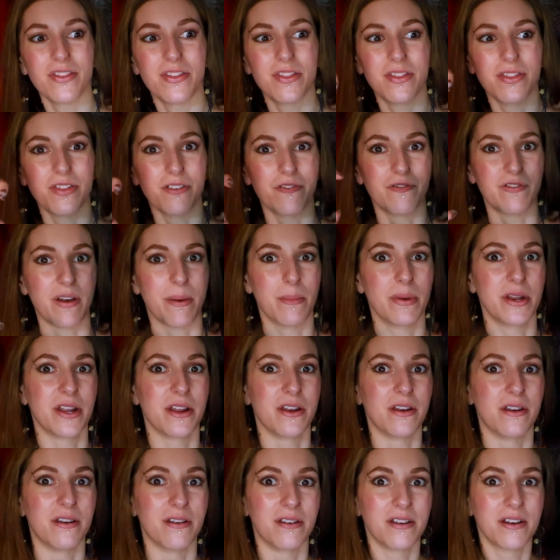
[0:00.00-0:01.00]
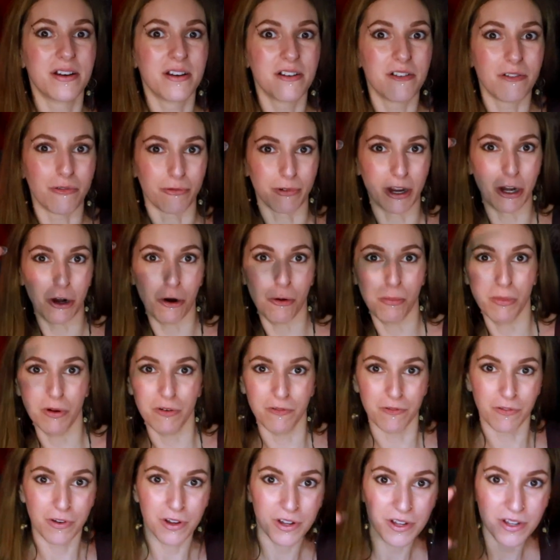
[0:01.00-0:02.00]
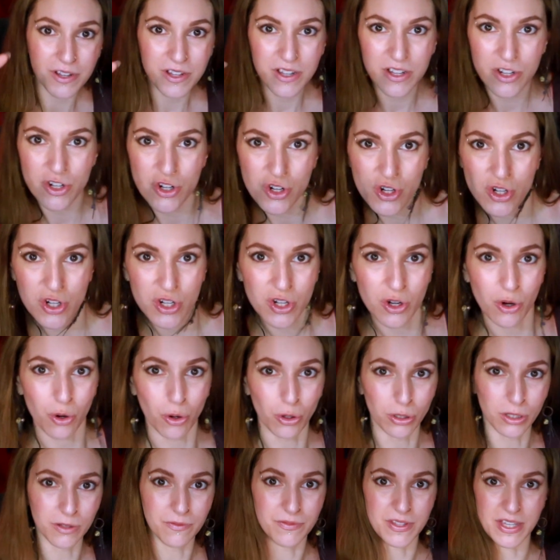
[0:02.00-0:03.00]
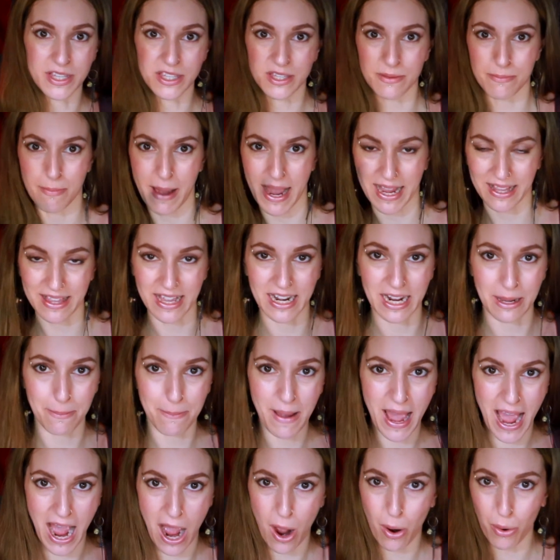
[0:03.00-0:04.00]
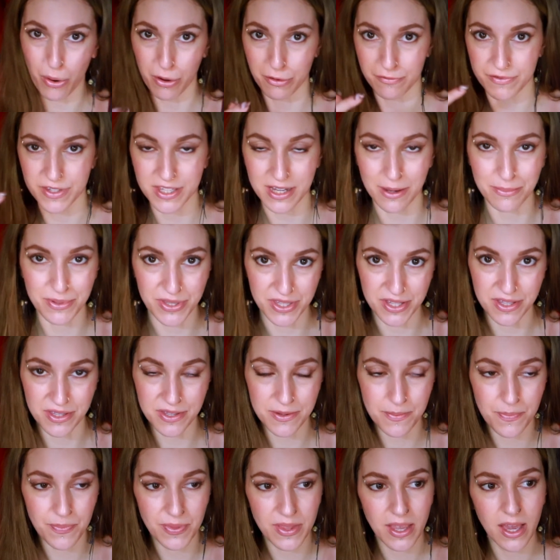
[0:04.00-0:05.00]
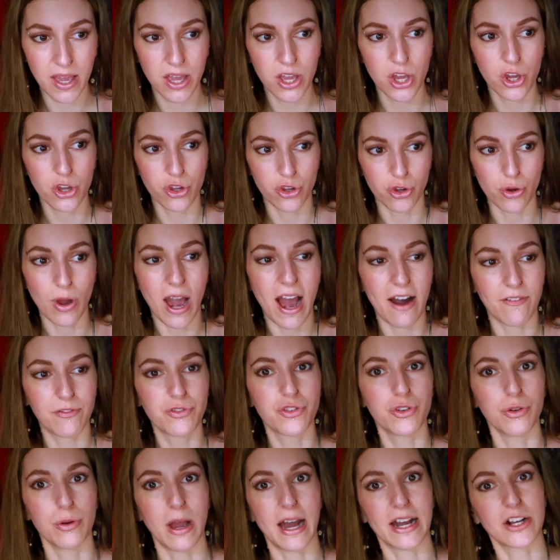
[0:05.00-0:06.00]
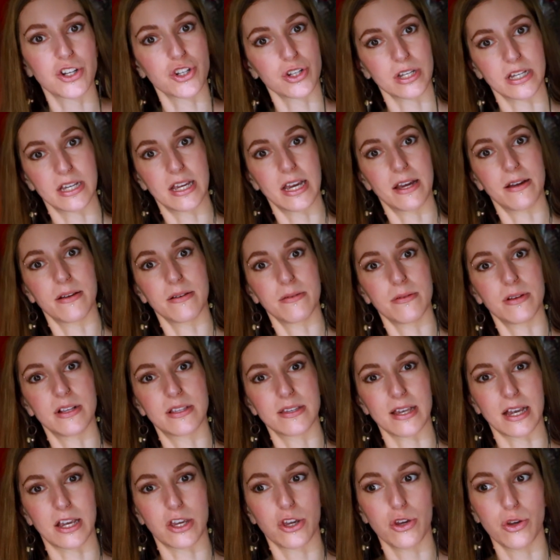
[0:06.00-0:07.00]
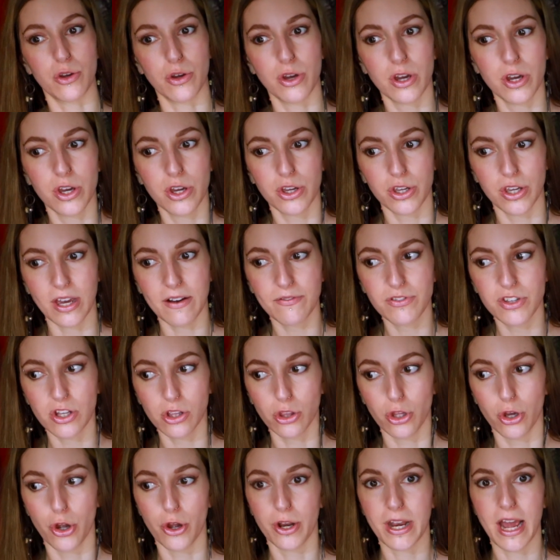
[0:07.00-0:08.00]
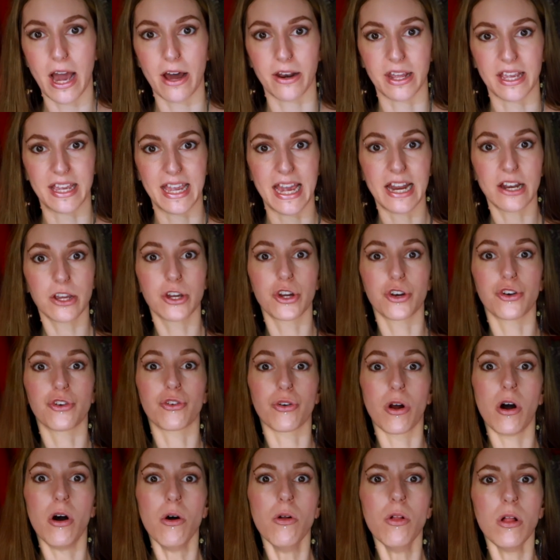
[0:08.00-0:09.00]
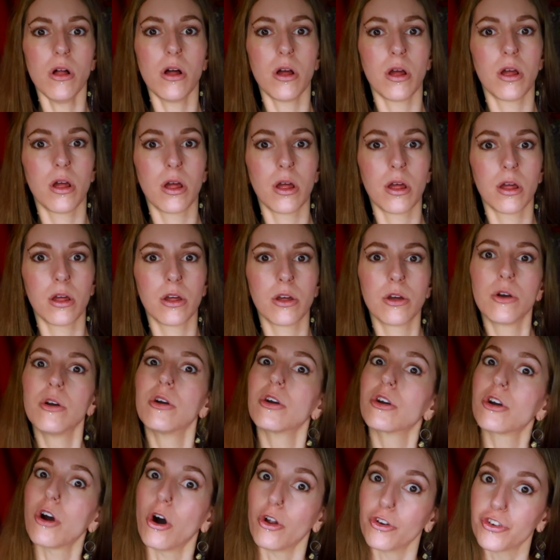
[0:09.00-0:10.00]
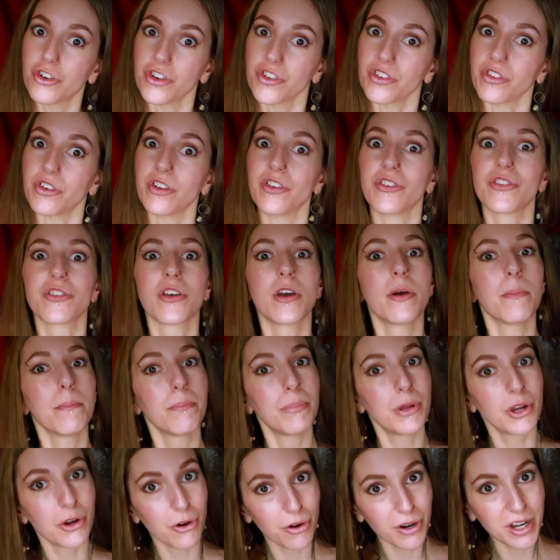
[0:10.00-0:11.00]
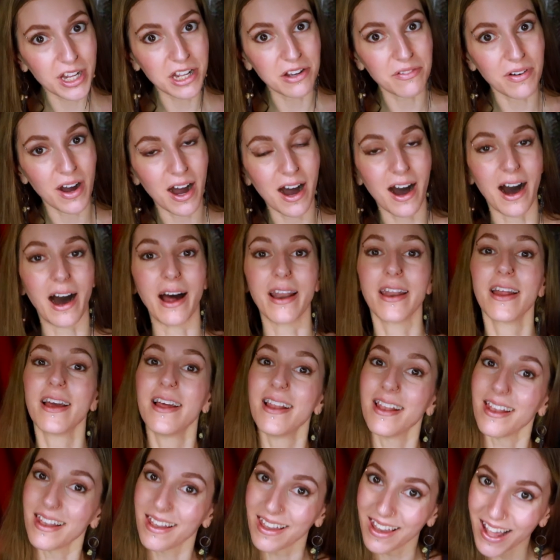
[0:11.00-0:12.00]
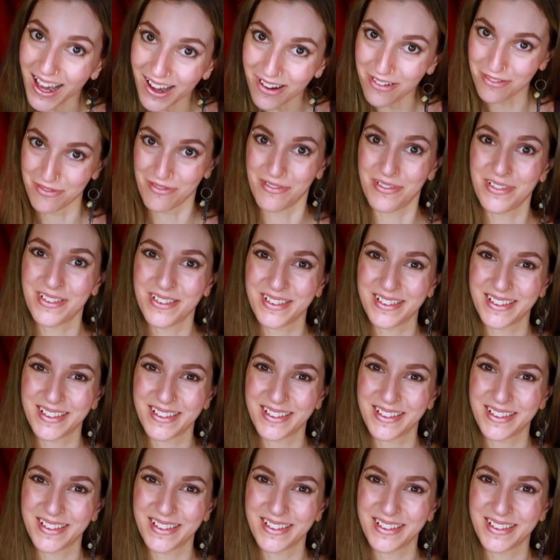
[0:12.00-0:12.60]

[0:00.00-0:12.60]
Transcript: the feminine realm of all of this magnetic power of substance, you have to actually it's like you have to learn how to get control, consciousness, purity of heart, love,